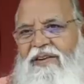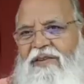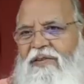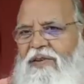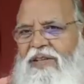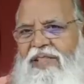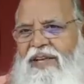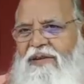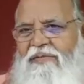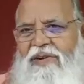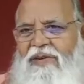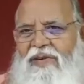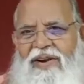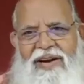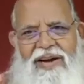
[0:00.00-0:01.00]
Do you think
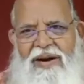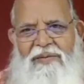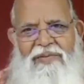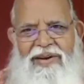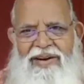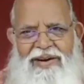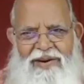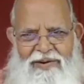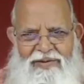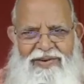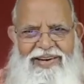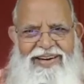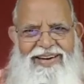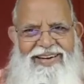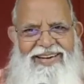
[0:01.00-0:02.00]
Bhagwan Ram didn't know
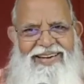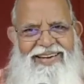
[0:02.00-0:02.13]
it?